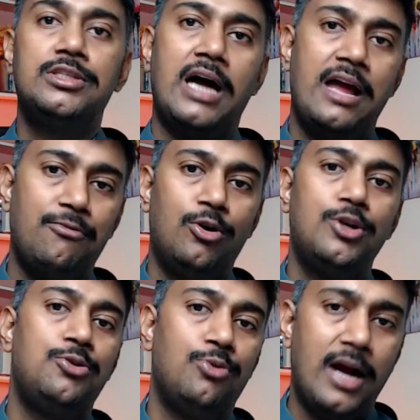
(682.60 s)
I want
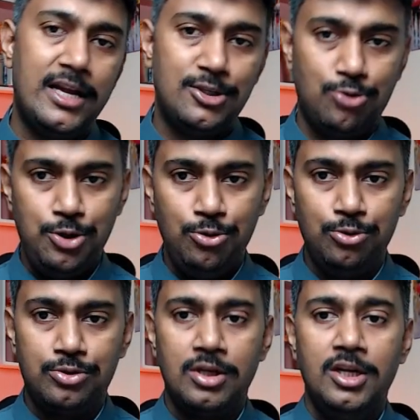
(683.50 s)
you guys to
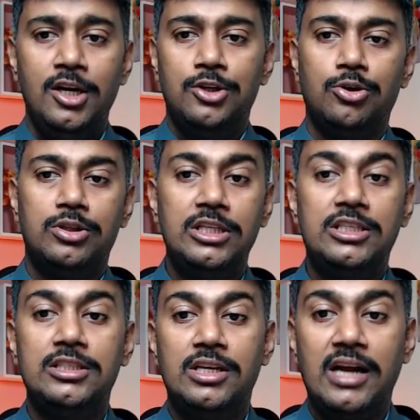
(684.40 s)
use. So this is
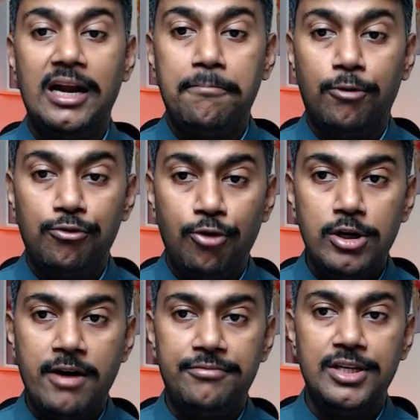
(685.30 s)
regarding portfolio
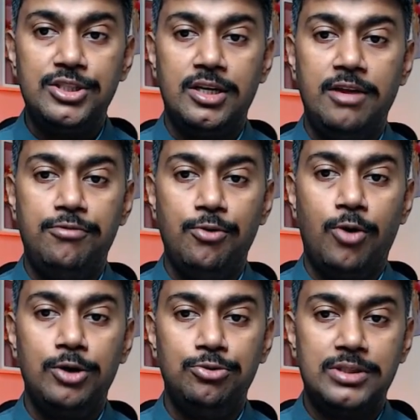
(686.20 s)
updation. If you
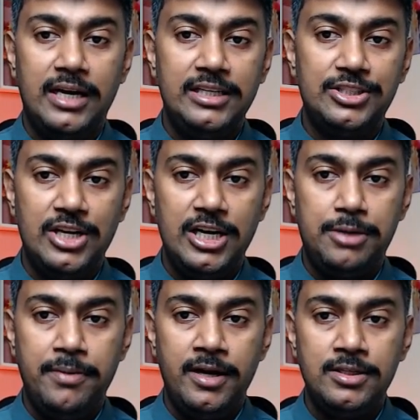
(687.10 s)
want to send
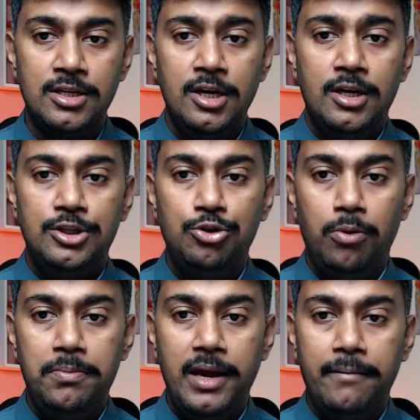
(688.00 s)
statements, you will
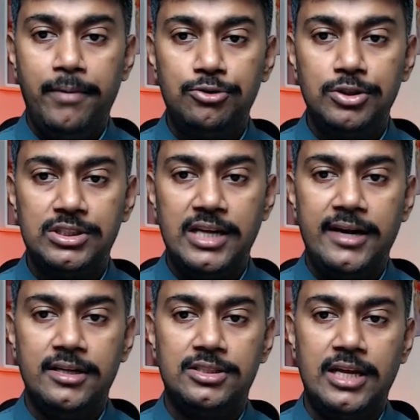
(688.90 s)
be able to
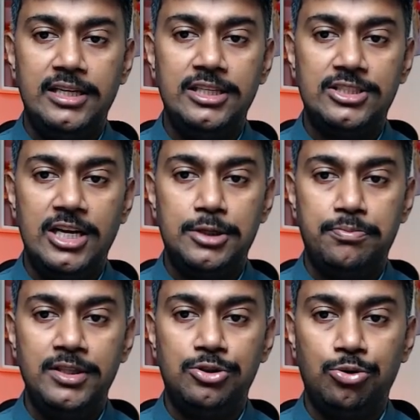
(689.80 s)
send
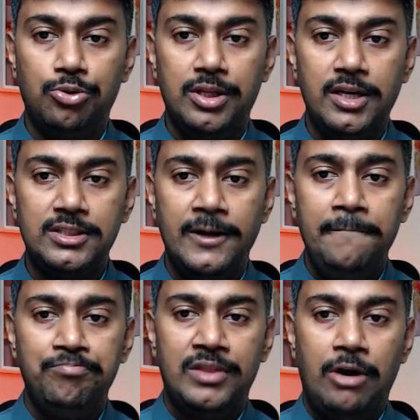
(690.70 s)
statements through this.
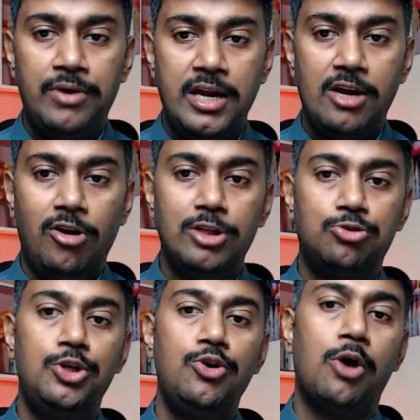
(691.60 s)
Now here also
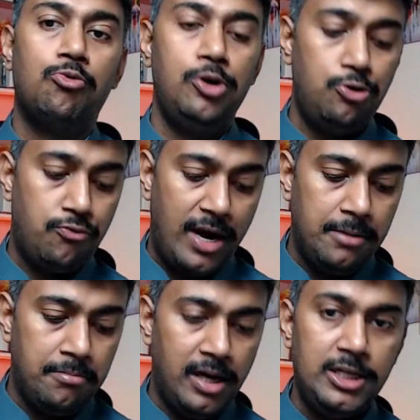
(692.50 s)
you are going to find
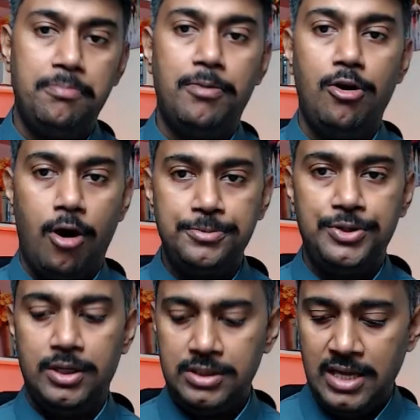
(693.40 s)
multiple
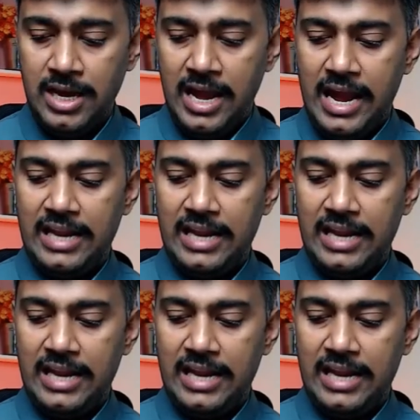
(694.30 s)
options, and